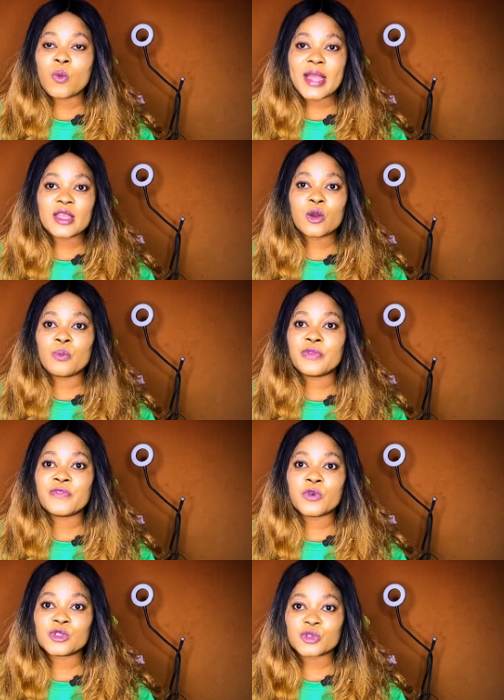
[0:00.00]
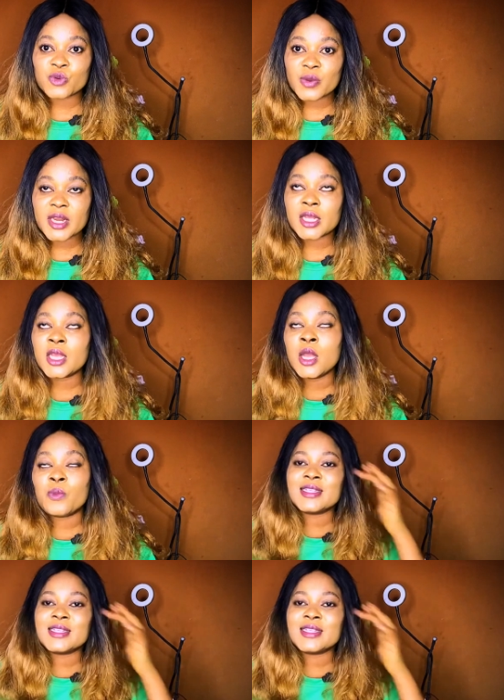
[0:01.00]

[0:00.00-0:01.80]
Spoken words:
by coming for screening.